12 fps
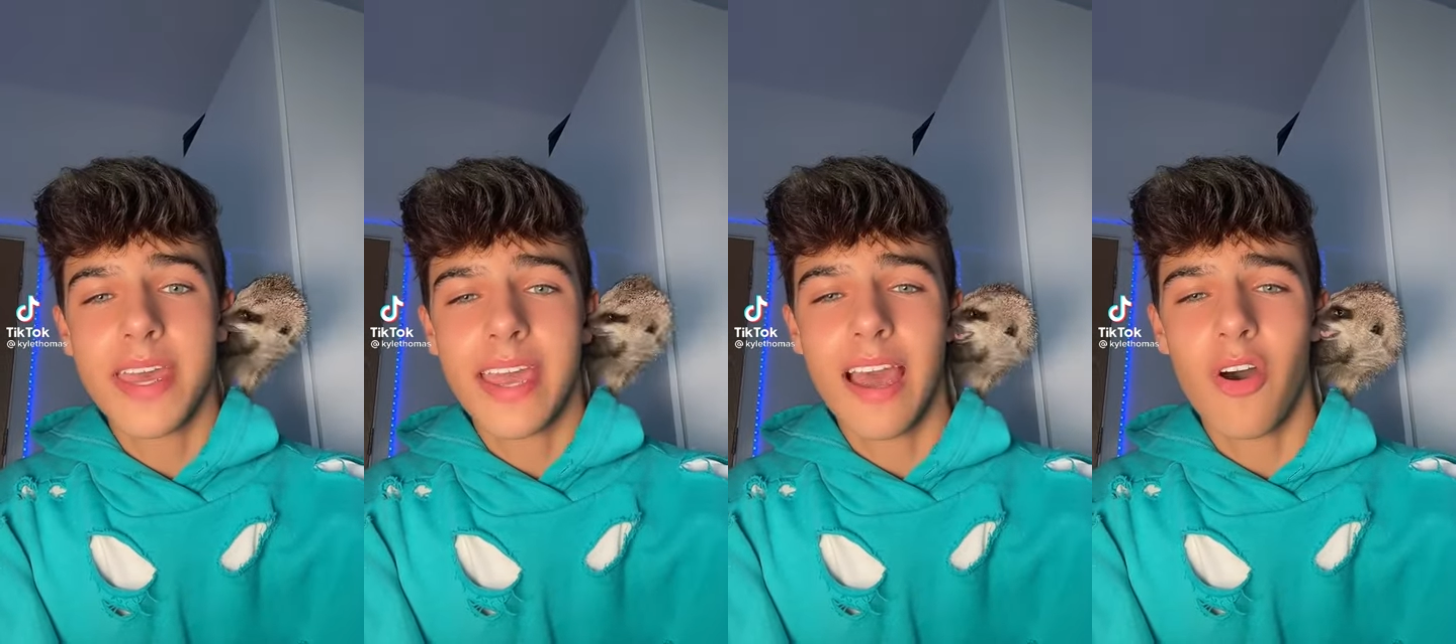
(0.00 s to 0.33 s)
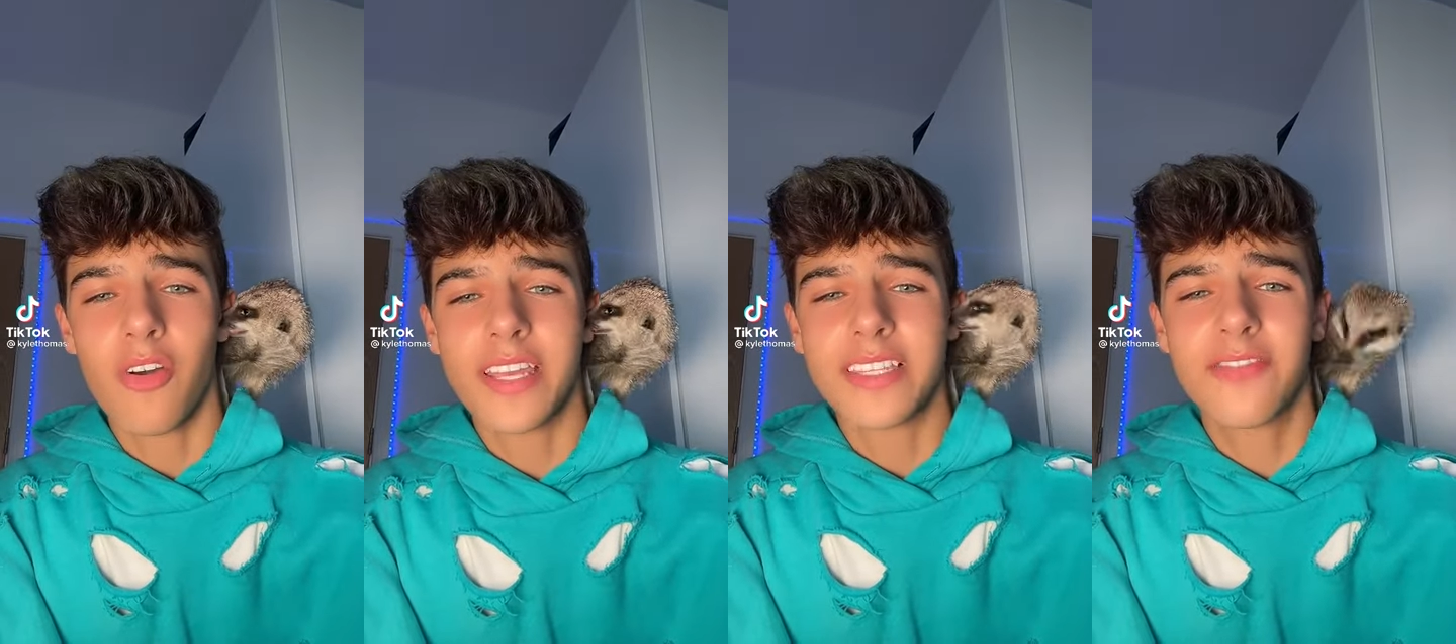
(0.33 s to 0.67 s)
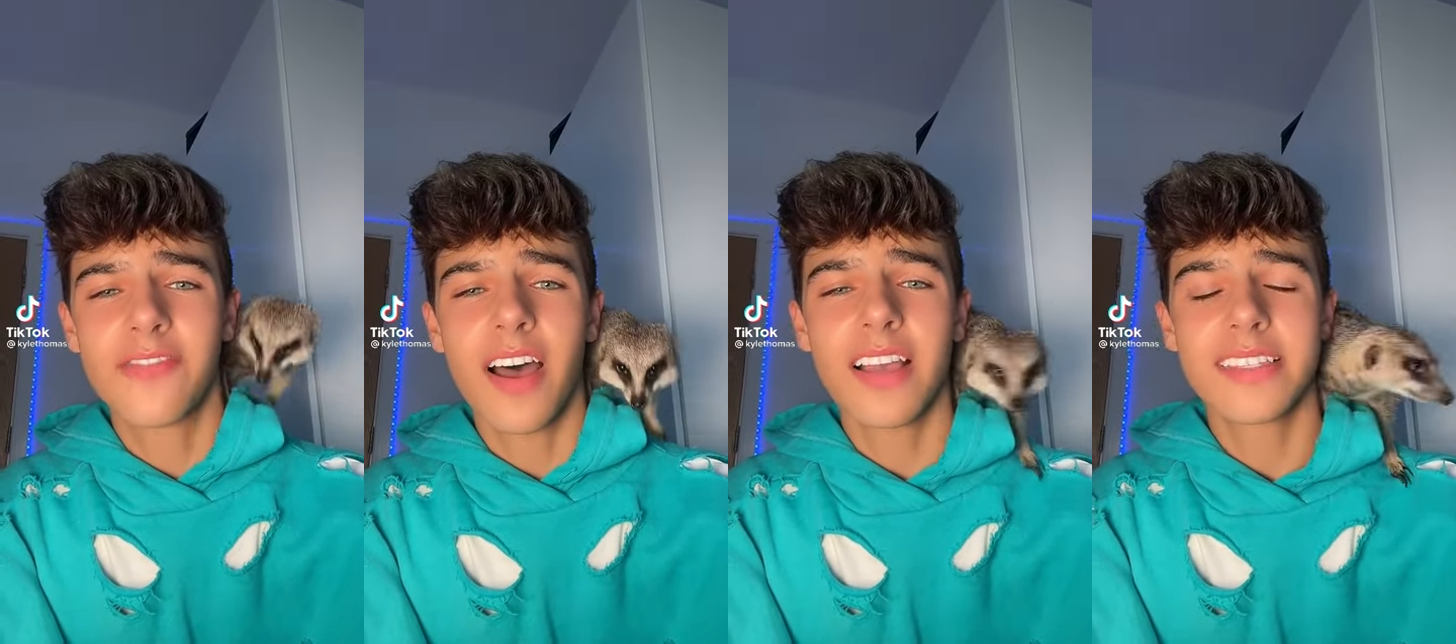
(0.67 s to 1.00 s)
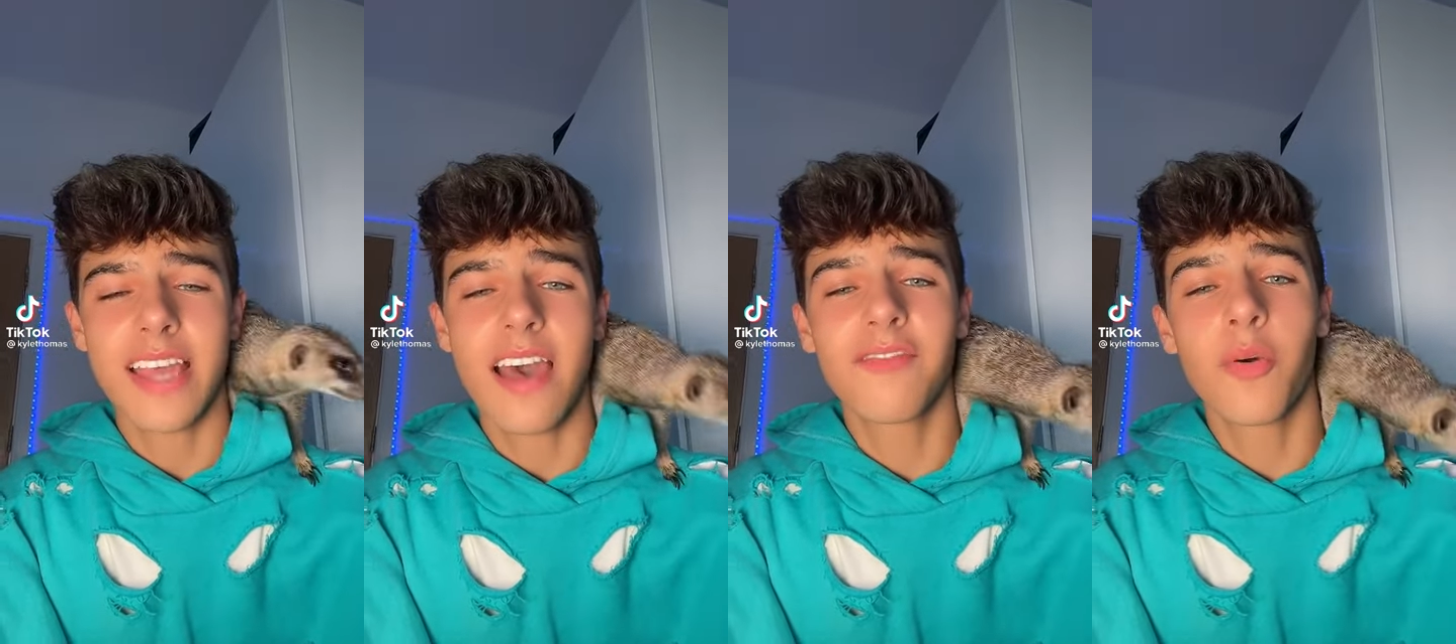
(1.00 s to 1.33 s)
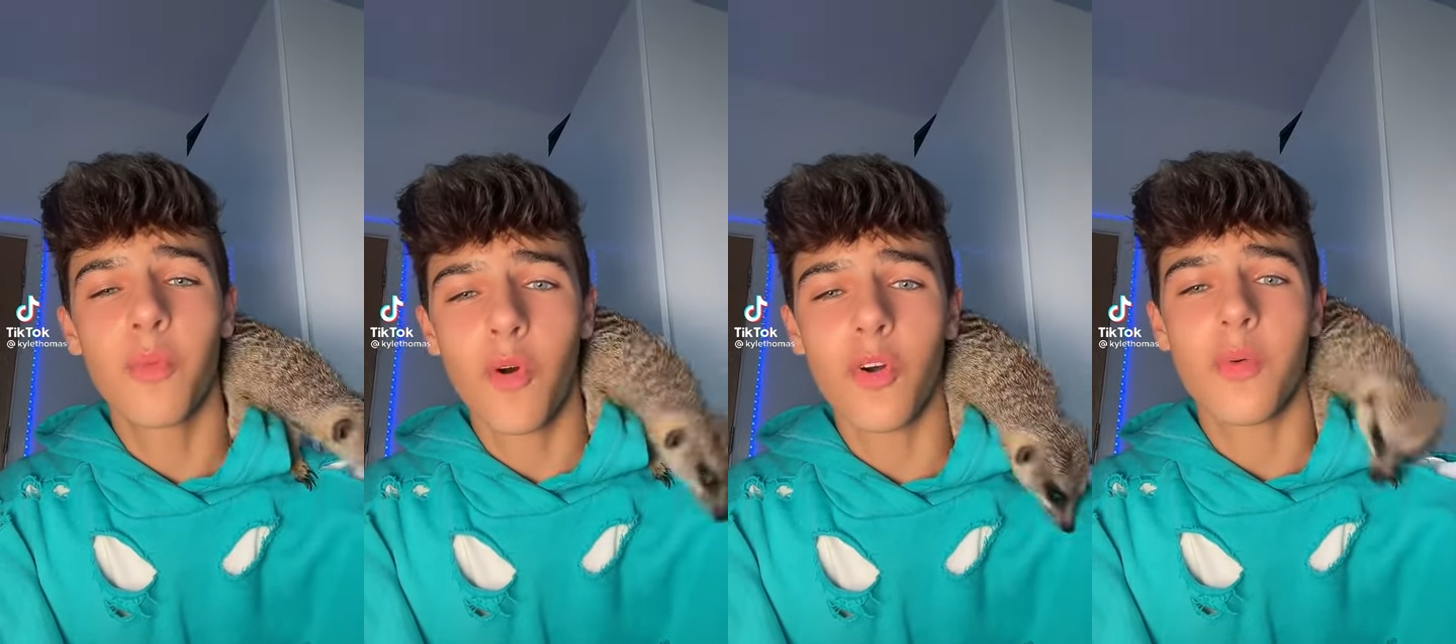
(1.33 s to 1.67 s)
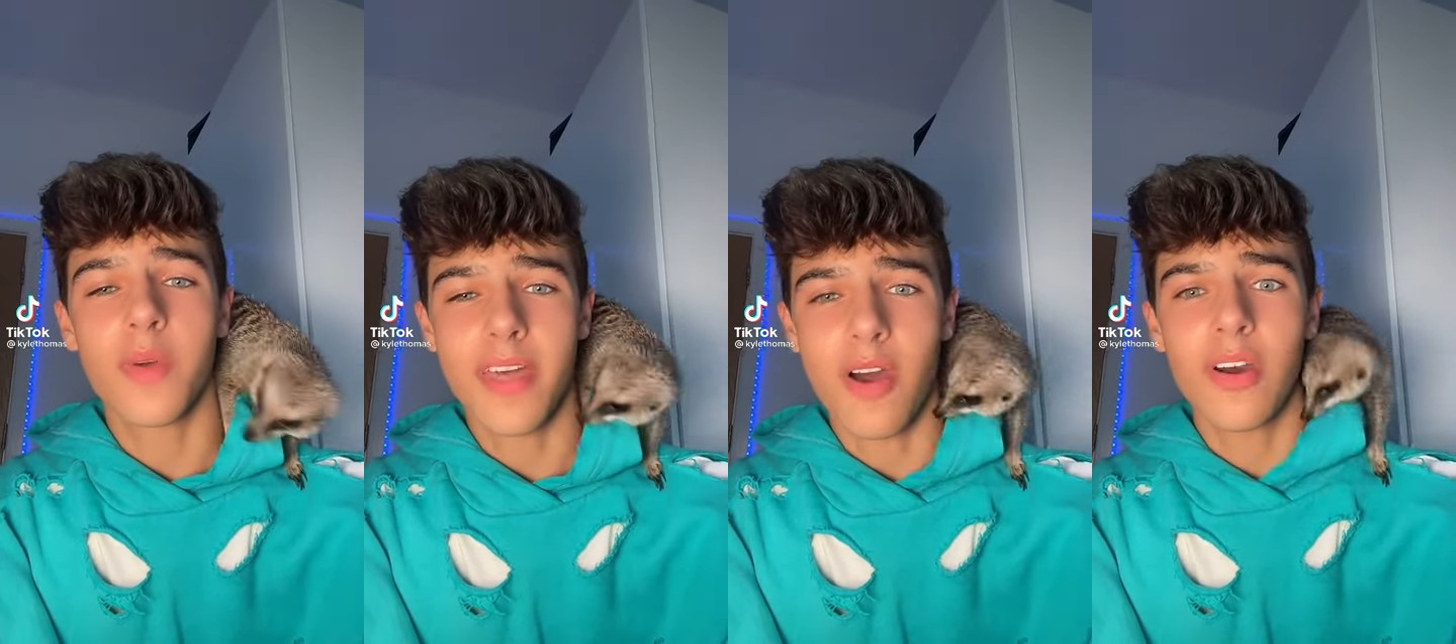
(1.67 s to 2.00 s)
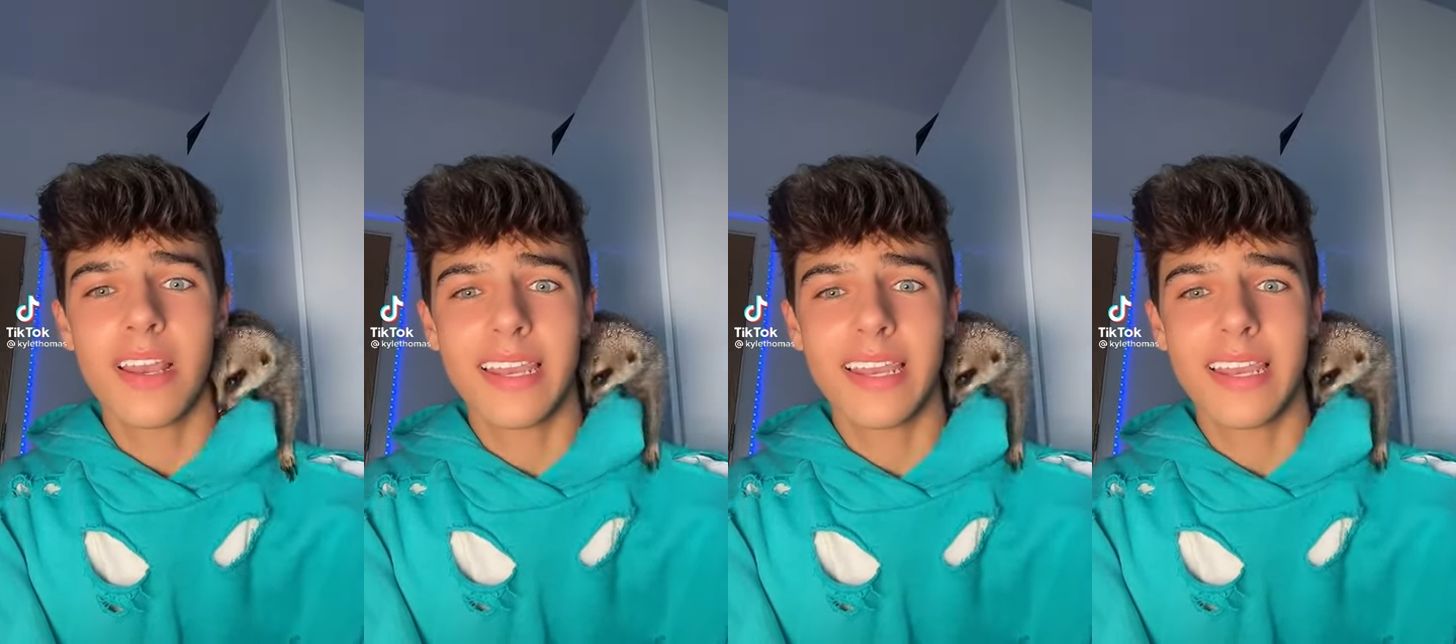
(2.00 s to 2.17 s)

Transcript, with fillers: Meerkat on his first ever walk without a